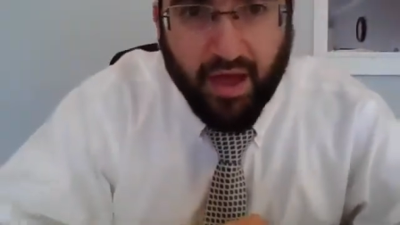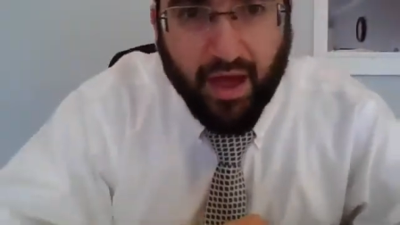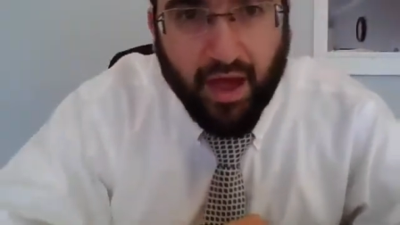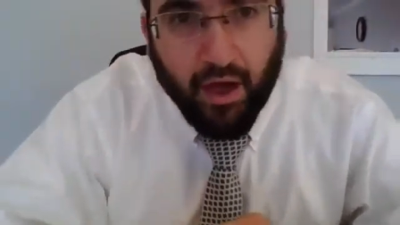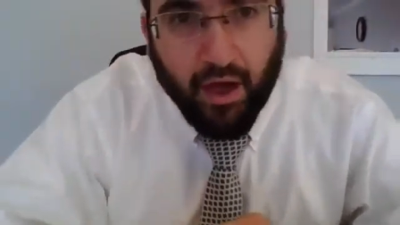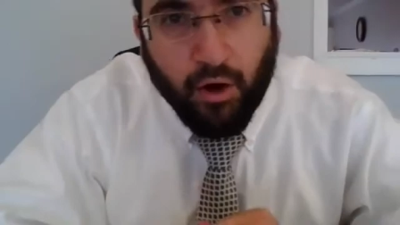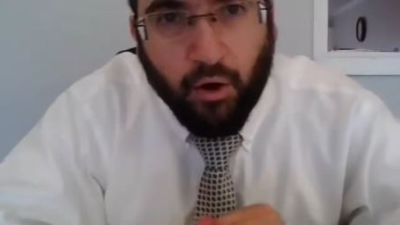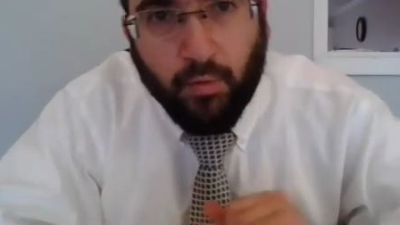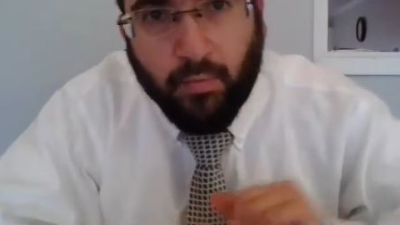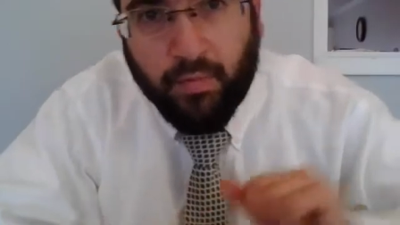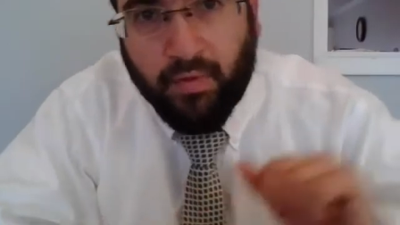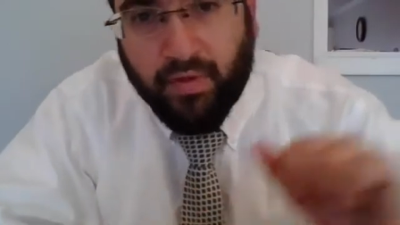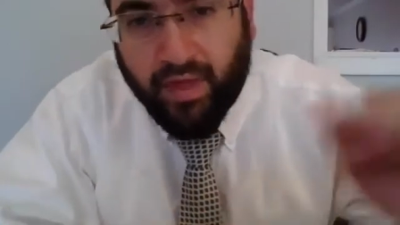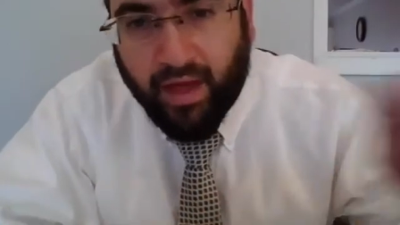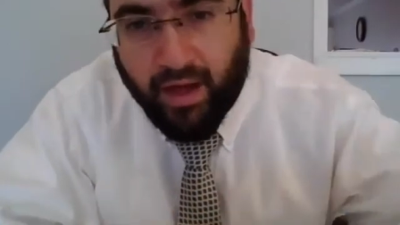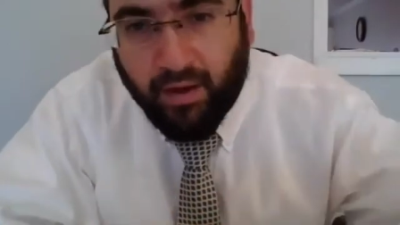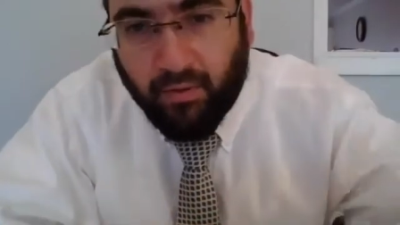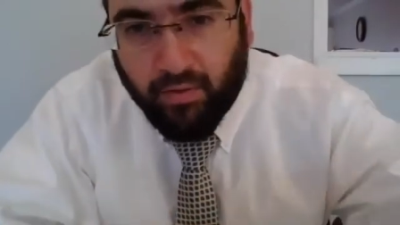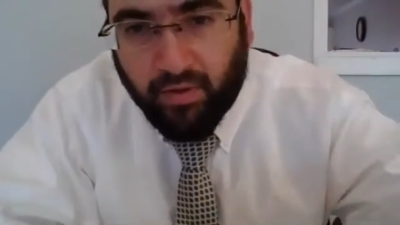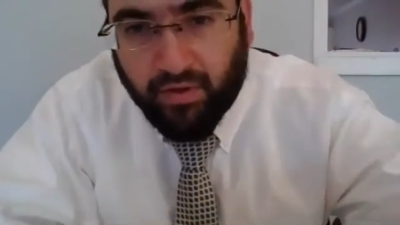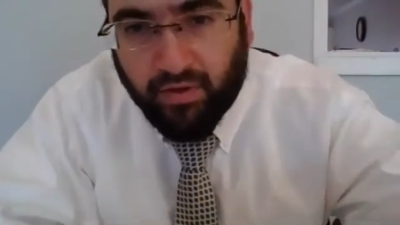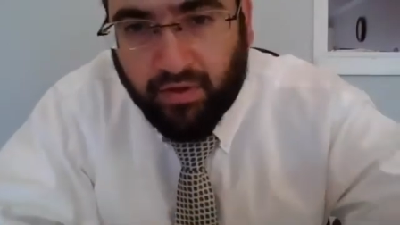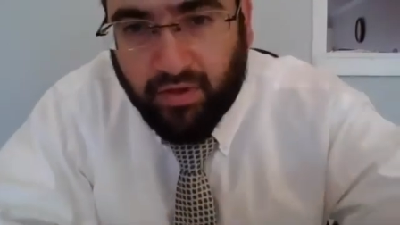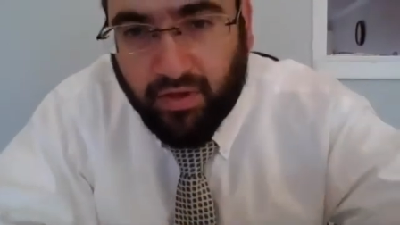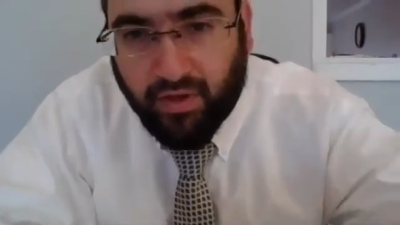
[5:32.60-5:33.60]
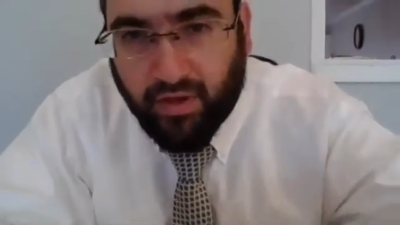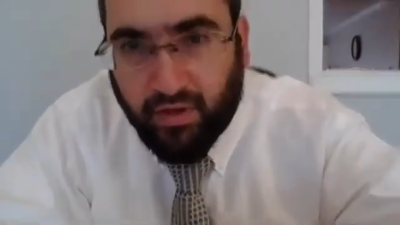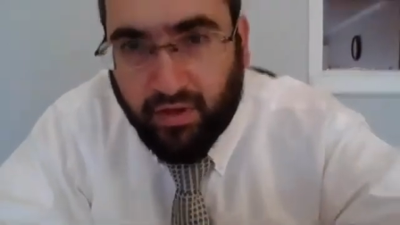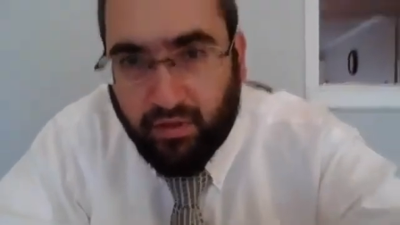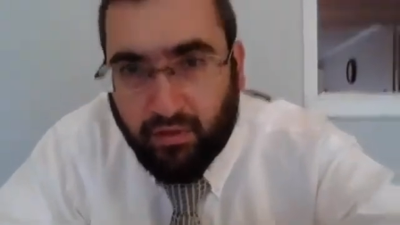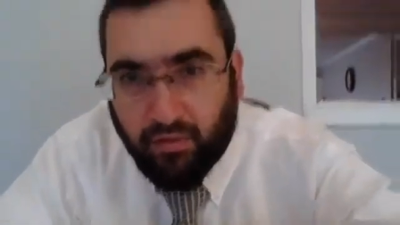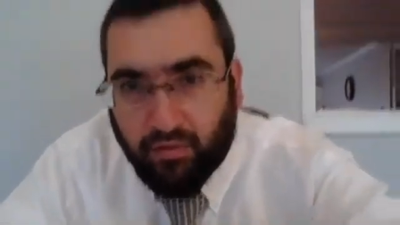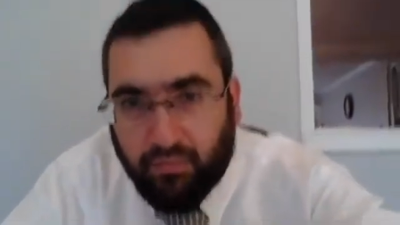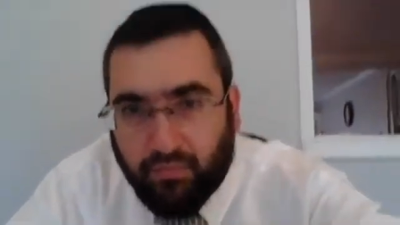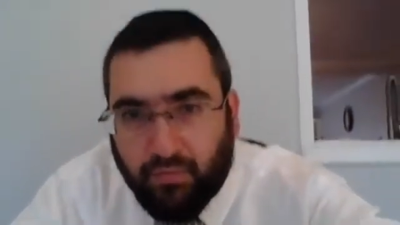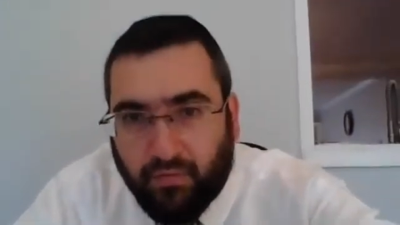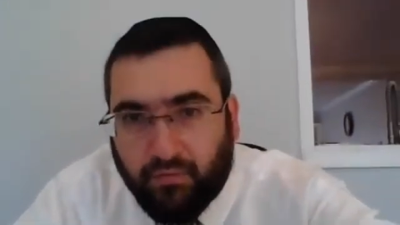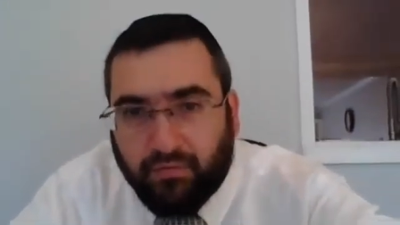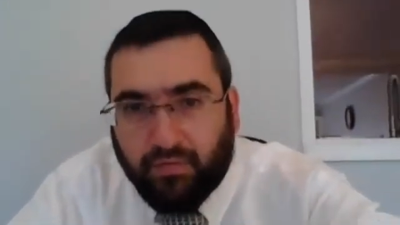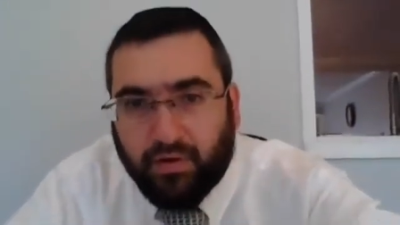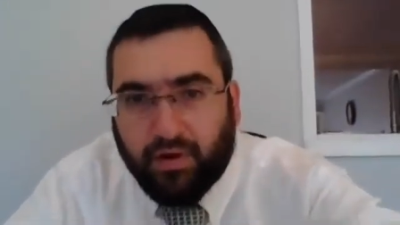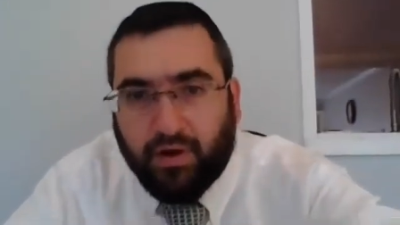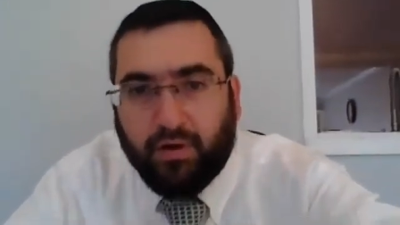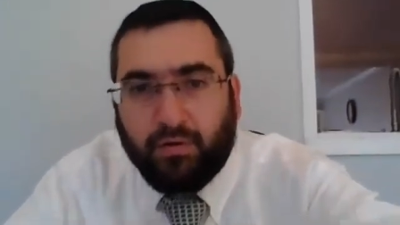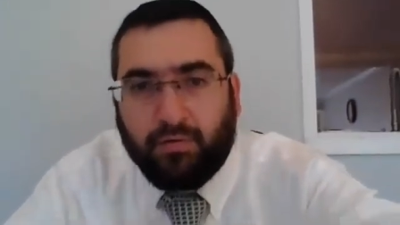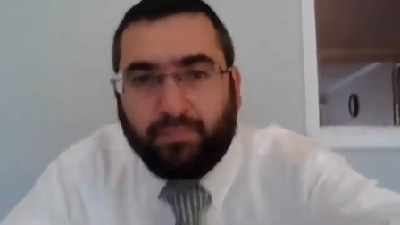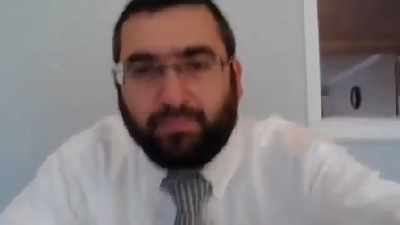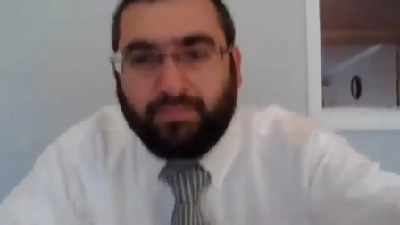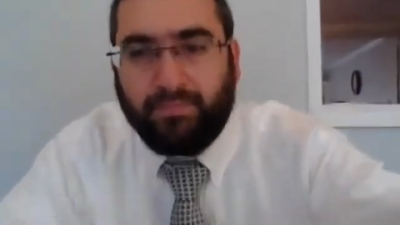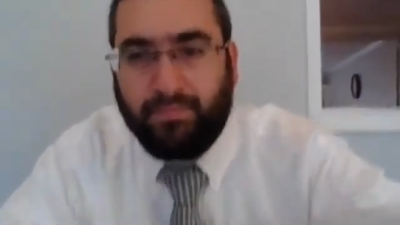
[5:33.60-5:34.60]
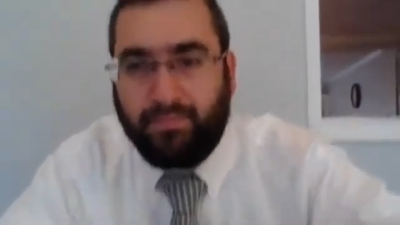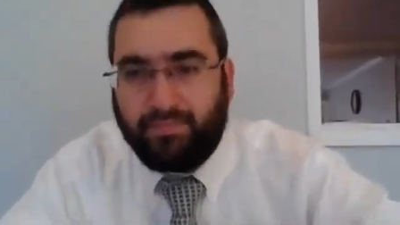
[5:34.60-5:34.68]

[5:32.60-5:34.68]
I hope that was useful for you.